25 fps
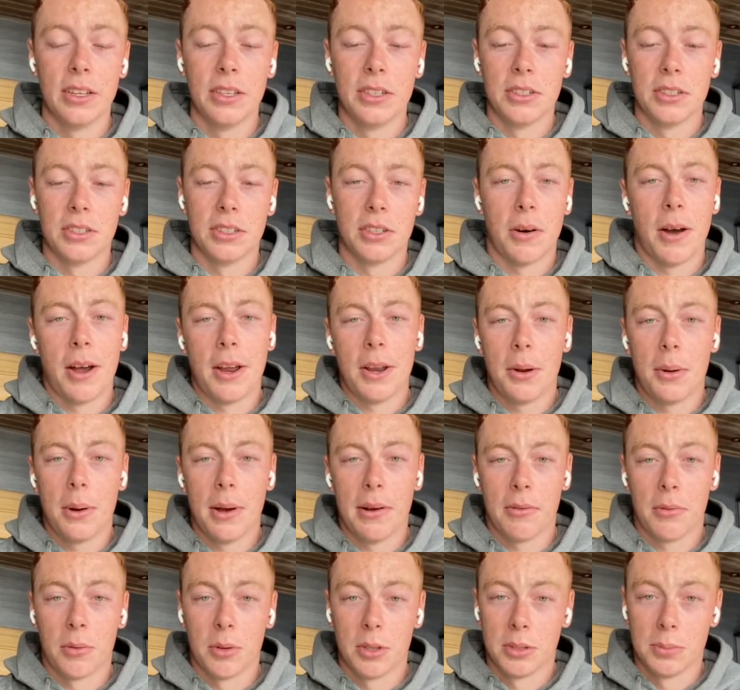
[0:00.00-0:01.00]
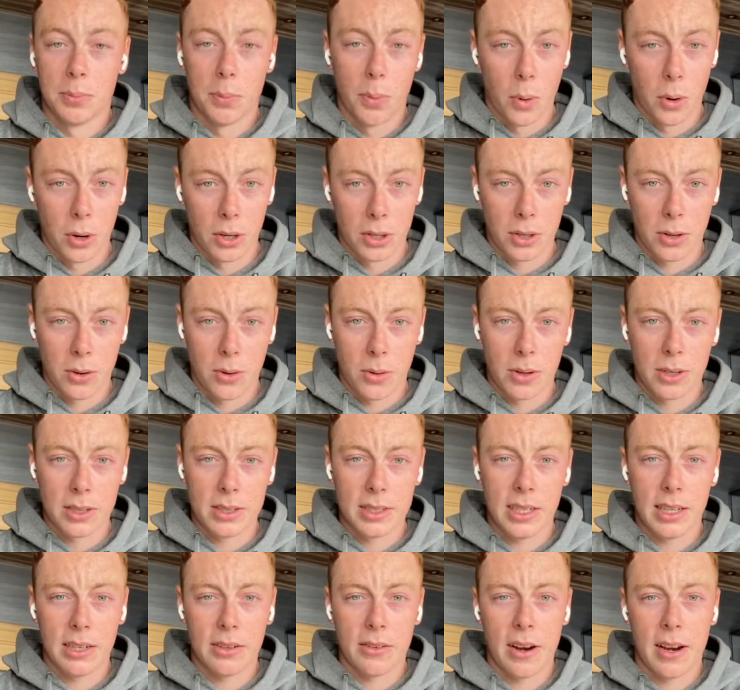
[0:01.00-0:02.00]
So I know everyone's bored in
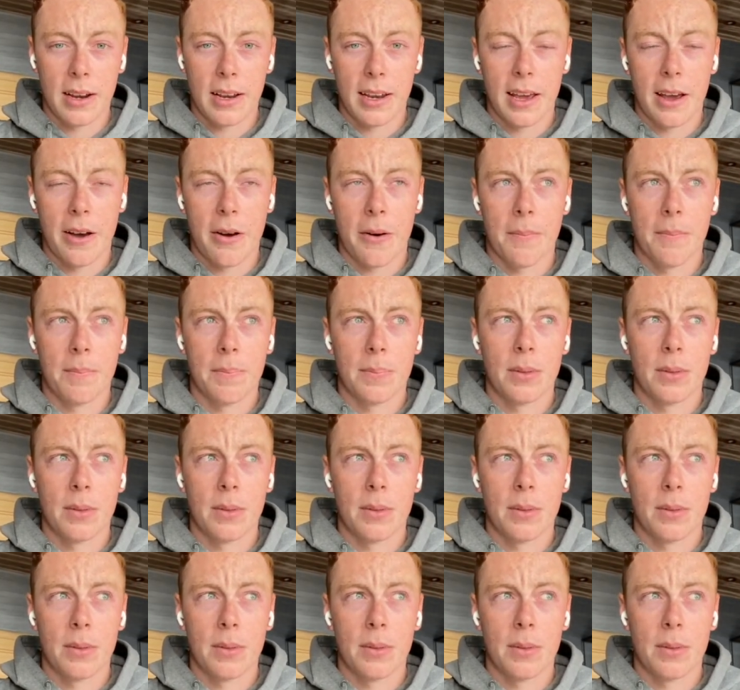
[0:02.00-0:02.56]
quarantine right now.